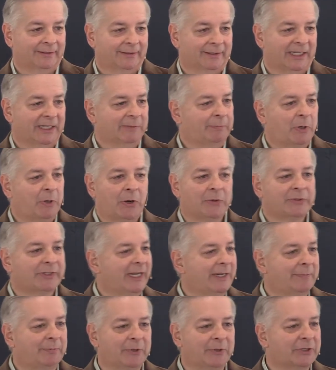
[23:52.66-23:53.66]
And Paul's
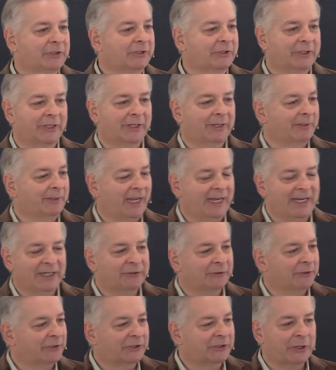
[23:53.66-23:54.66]
answer
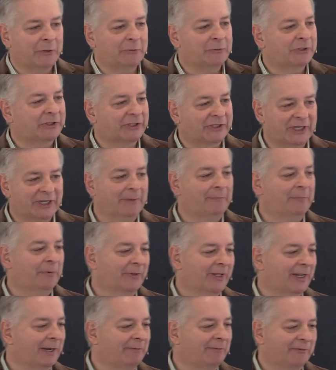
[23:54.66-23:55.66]
is so
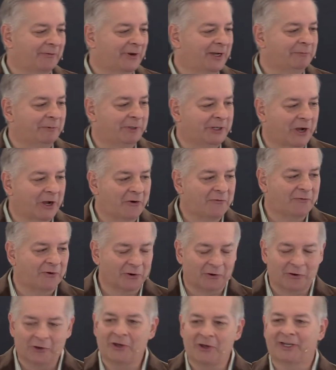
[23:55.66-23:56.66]
simple that I'm afraid we
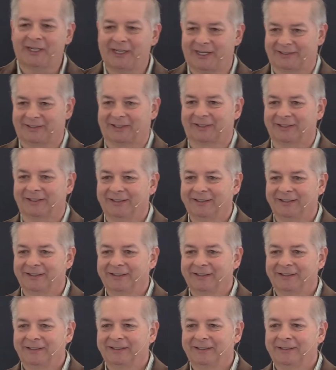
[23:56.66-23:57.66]
overlook it.
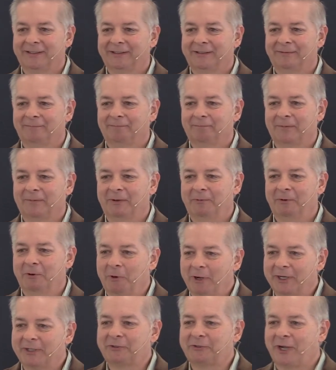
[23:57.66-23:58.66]
And We
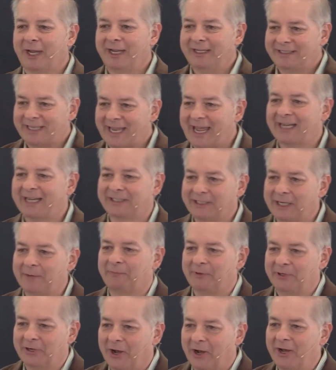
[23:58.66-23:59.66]
want to try and tack
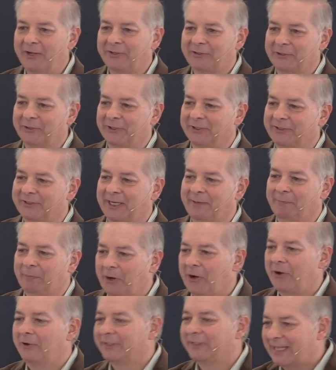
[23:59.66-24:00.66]
something onto it and say,
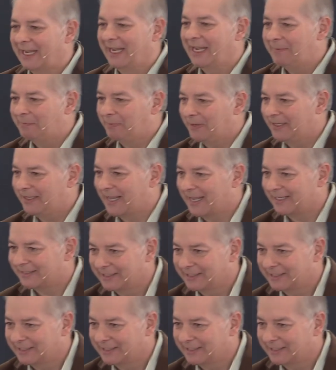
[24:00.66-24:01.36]
Paul, it can't be that